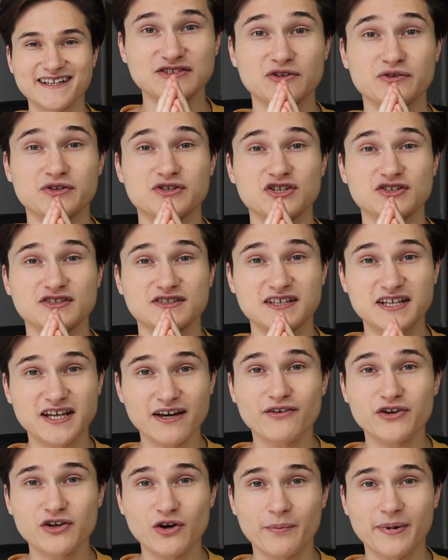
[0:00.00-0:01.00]
So just
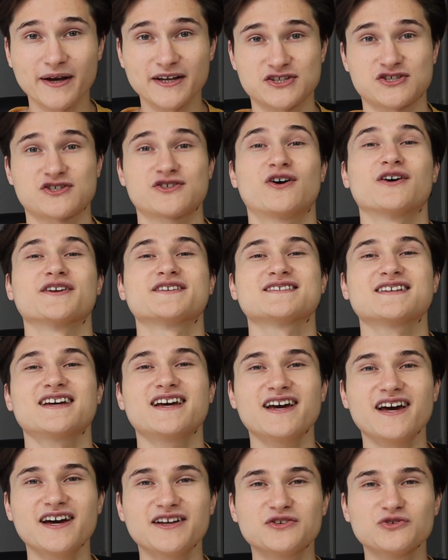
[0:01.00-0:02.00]
give it your best shot
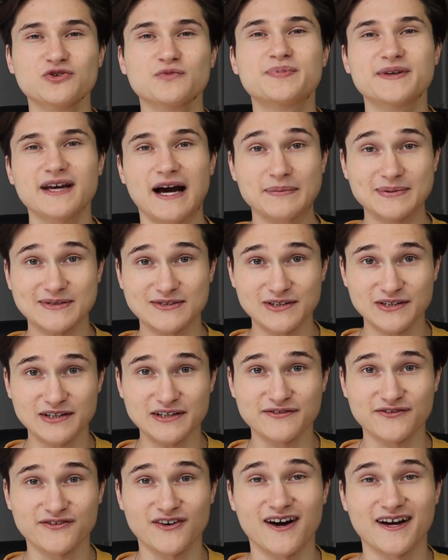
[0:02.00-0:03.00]
and you'll be
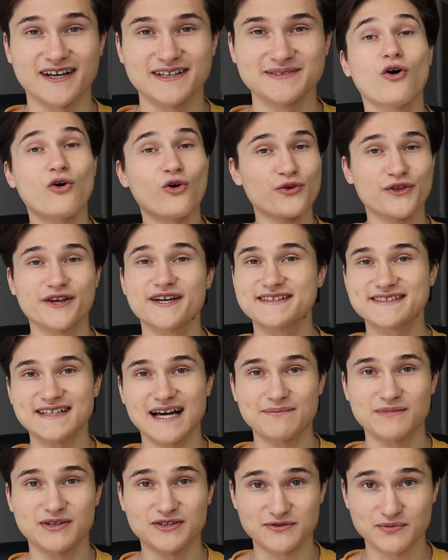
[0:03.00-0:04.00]
absolutely fine. All the
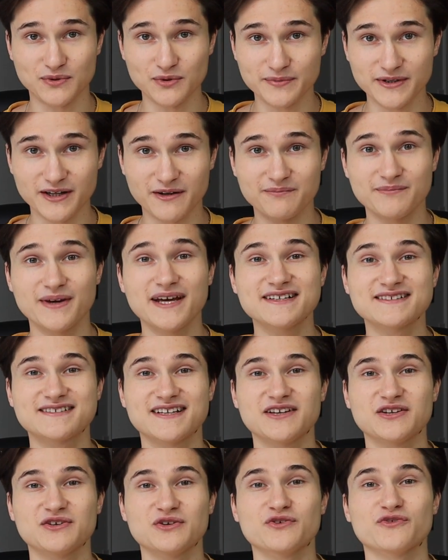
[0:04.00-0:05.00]
examiners will be amazed
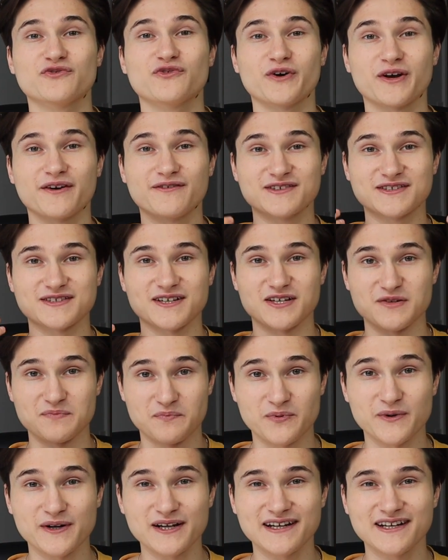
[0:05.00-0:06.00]
at you for giving such
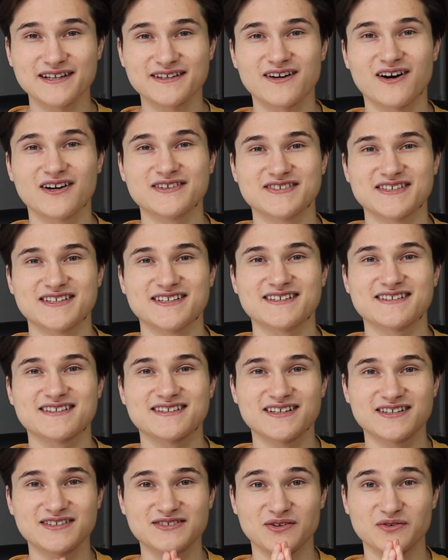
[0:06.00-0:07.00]
brilliant
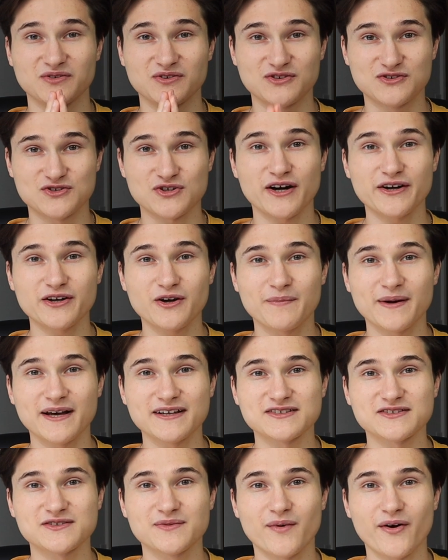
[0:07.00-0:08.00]
answers. So try your
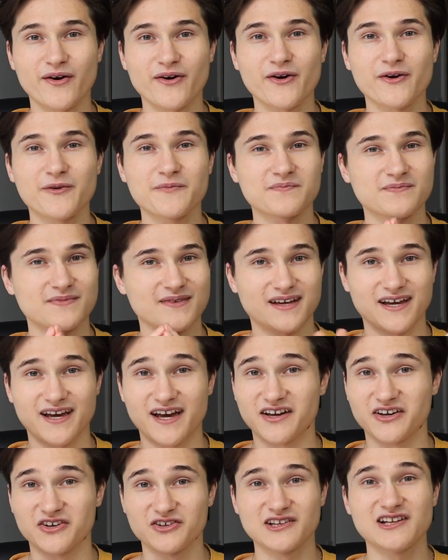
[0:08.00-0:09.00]
best tomorrow
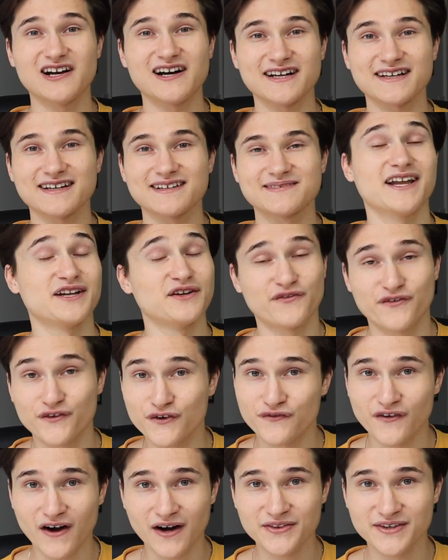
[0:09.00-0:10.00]
and good luck. And if you
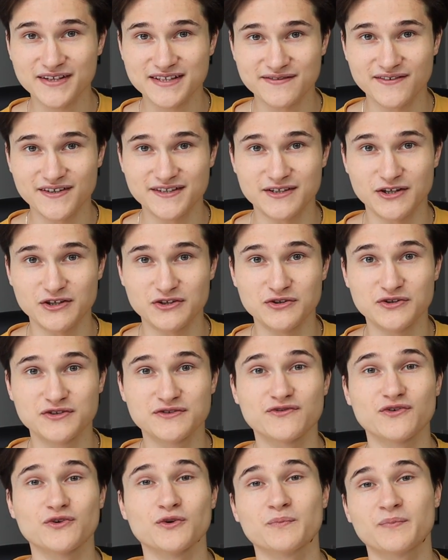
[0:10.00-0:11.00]
found this video
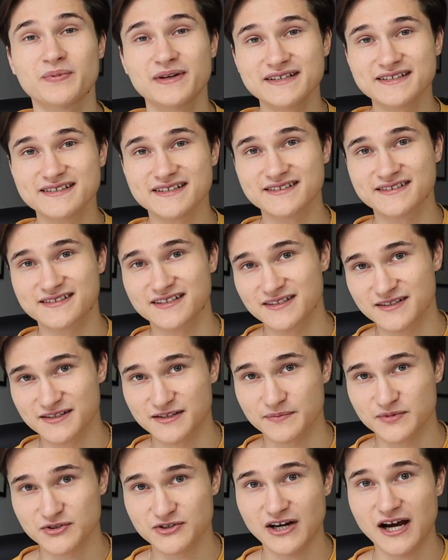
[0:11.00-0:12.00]
useful, please consider
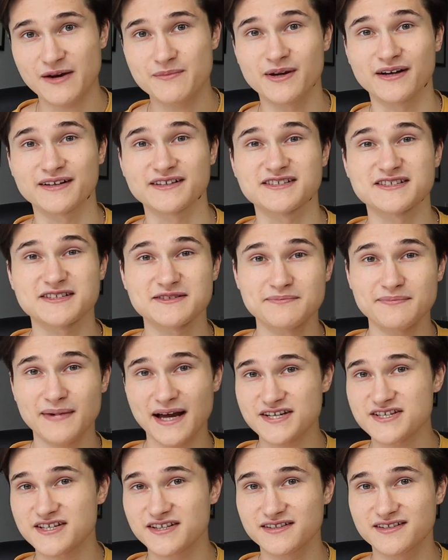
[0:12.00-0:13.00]
subscribing and
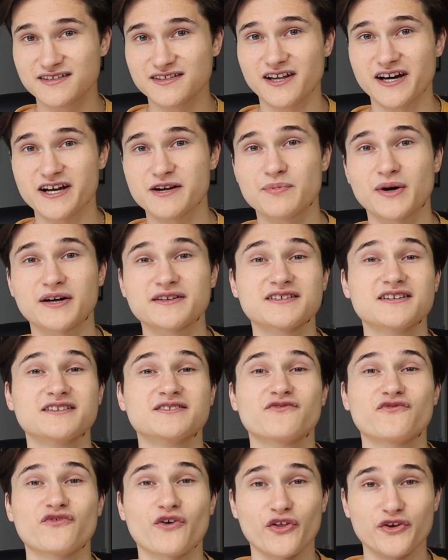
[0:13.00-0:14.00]
smashing the like
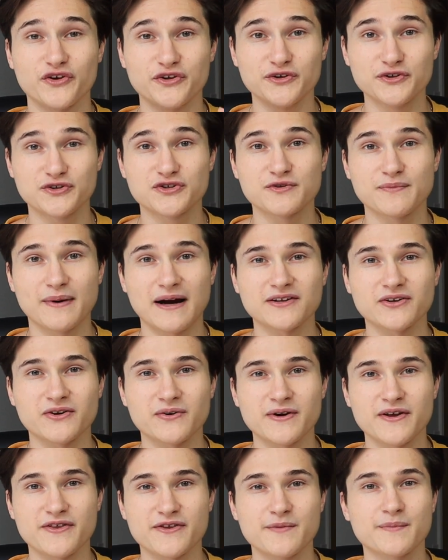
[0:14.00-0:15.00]
button for the YouTube
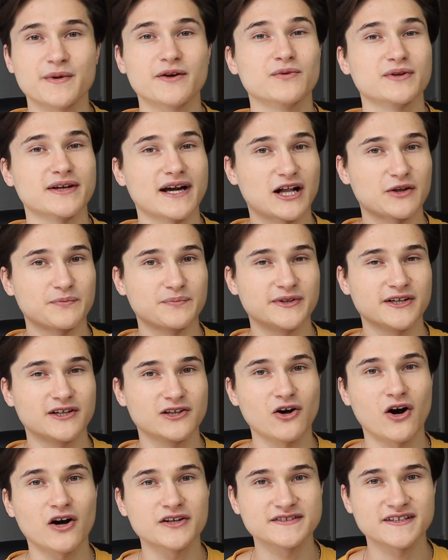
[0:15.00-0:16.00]
algorithm. It will help me a
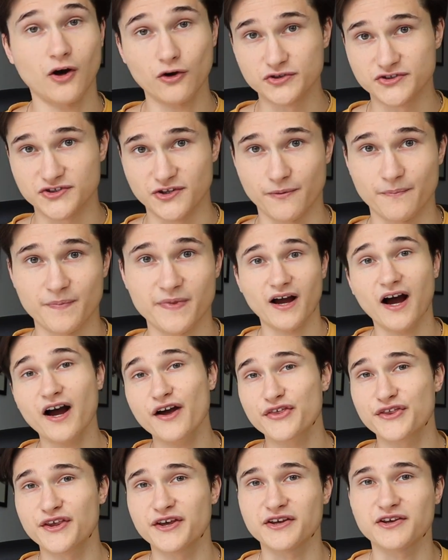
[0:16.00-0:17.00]
lot. Also,
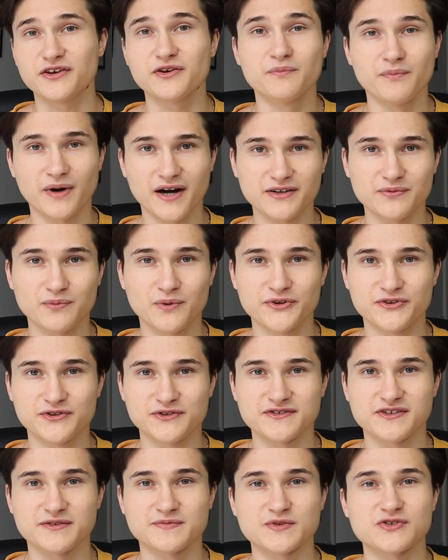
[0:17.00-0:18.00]
I think you might want to
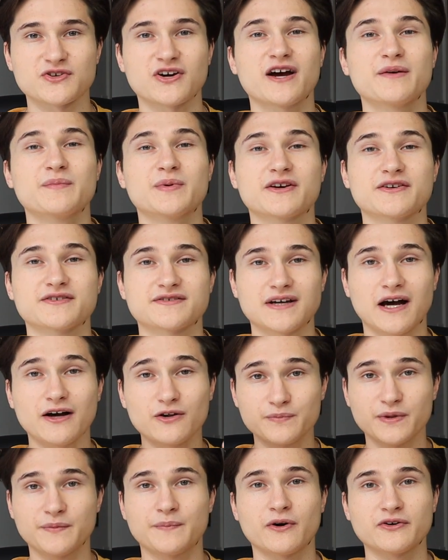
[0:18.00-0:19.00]
subscribe because
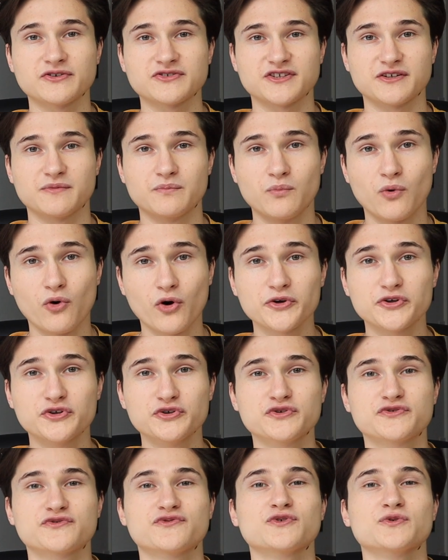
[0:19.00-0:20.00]
I'll be posting more
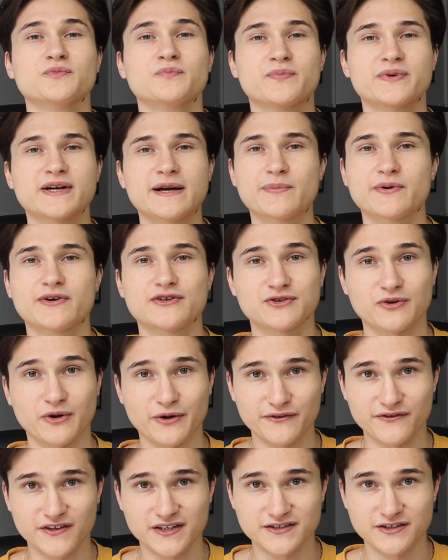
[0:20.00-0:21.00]
useful
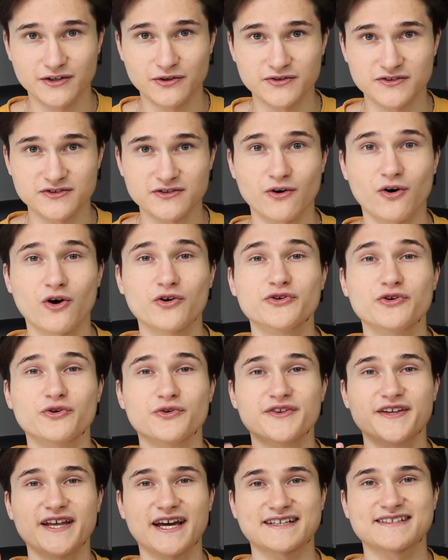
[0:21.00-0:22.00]
preparatory videos on your
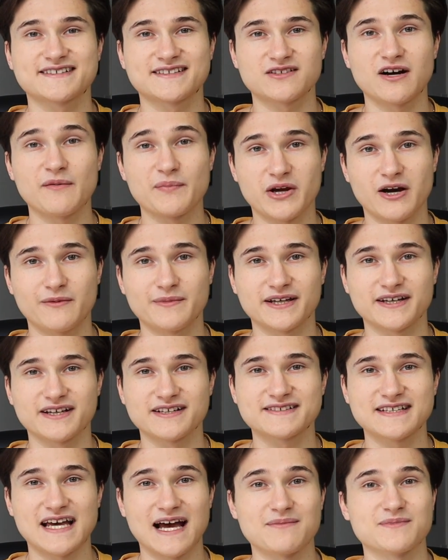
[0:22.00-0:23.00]
next upcoming
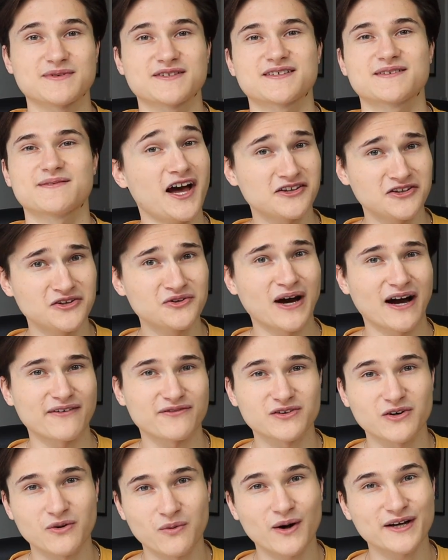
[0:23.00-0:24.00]
exams. And you
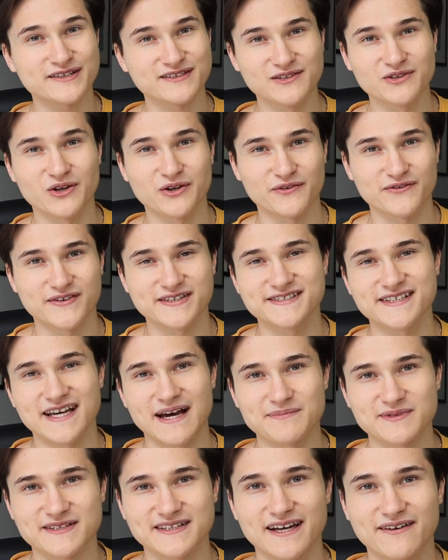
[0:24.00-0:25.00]
have quite a lot of
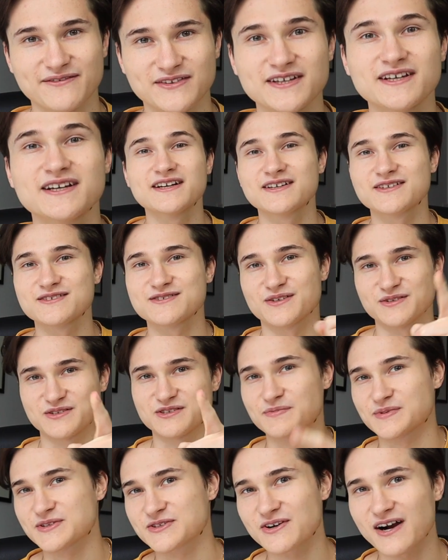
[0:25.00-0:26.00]
exams left. So
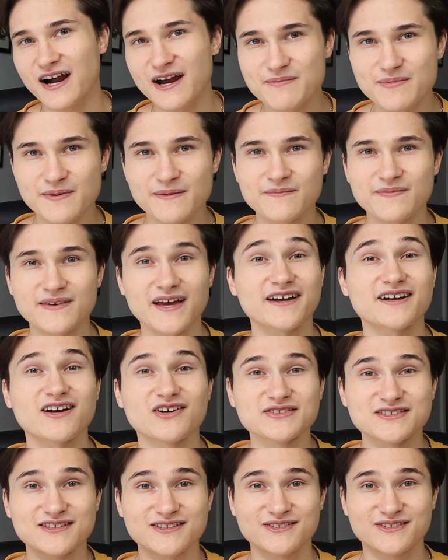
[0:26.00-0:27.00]
subscribe and
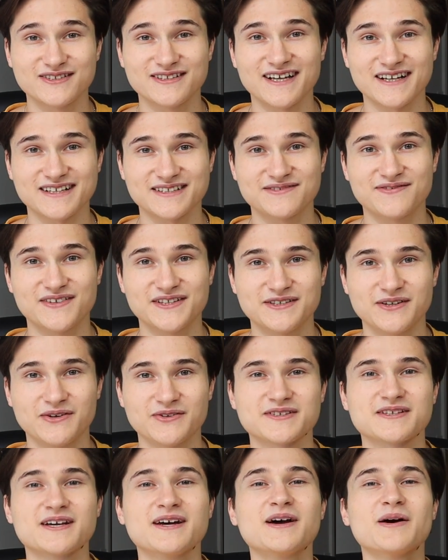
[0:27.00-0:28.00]
I'll see you in the next
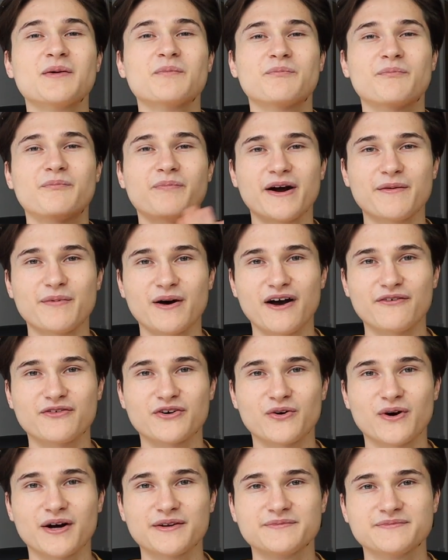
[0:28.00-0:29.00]
videos. Bye bye
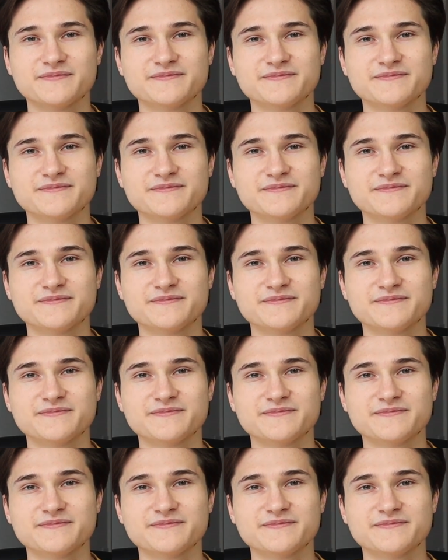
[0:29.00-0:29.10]
everyone.